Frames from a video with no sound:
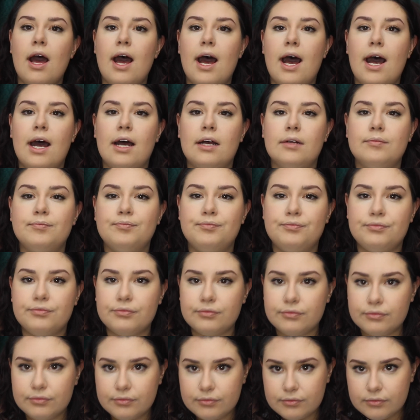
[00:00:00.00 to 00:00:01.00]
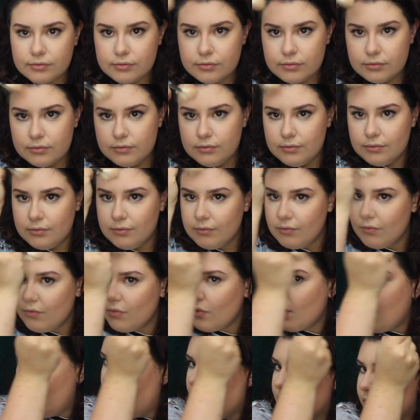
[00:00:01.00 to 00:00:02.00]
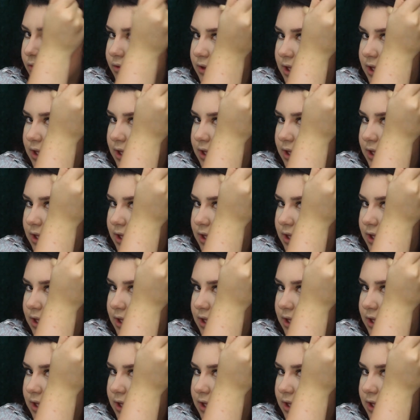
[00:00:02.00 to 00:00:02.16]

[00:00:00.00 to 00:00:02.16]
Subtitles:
I don't